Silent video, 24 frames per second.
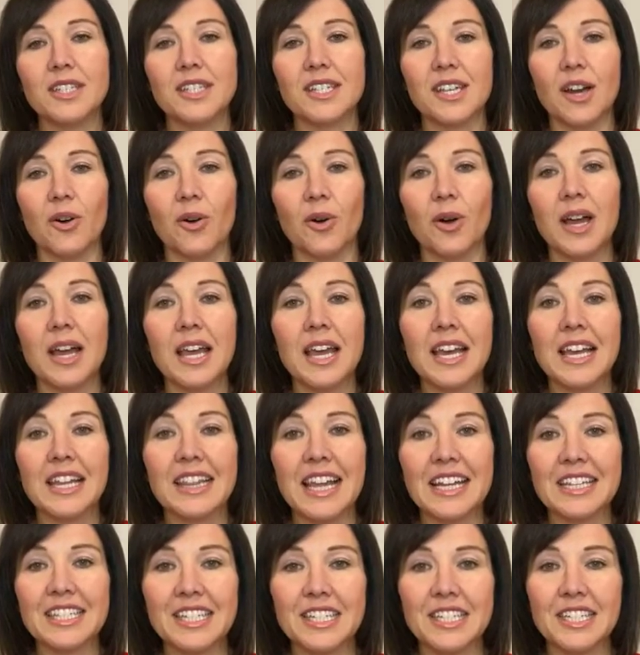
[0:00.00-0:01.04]
So
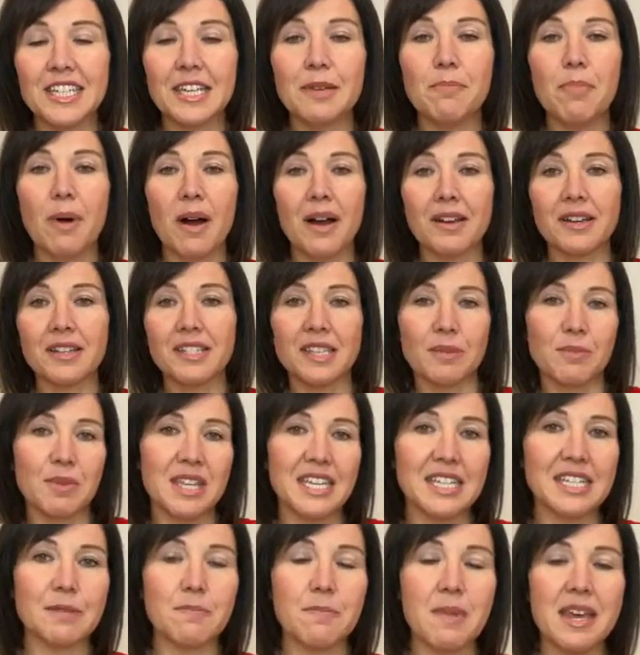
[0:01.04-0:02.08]
let's debunk some of
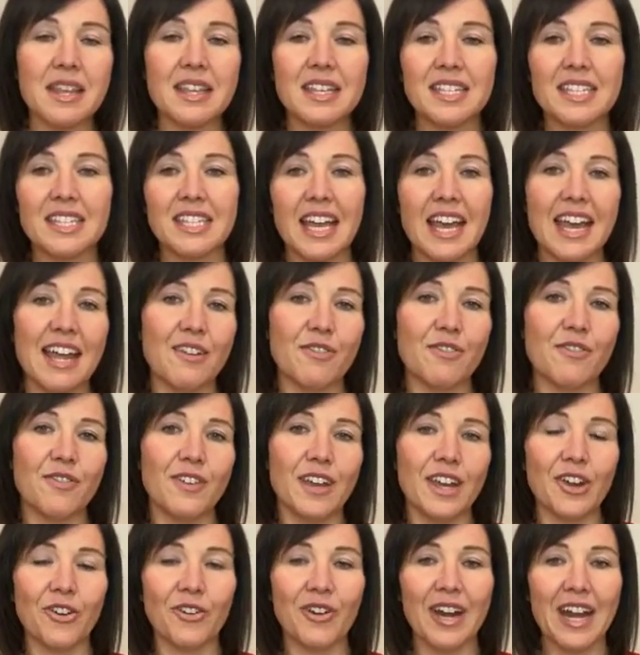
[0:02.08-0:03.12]
these myths and
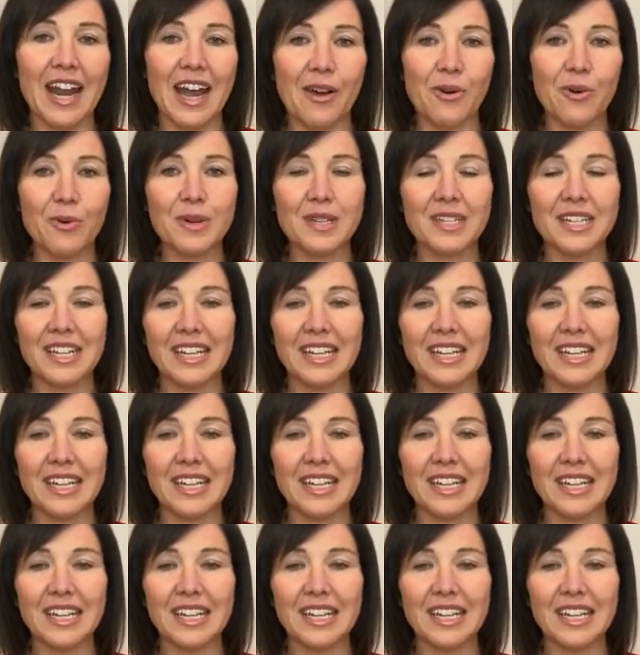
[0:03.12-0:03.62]
figure it out.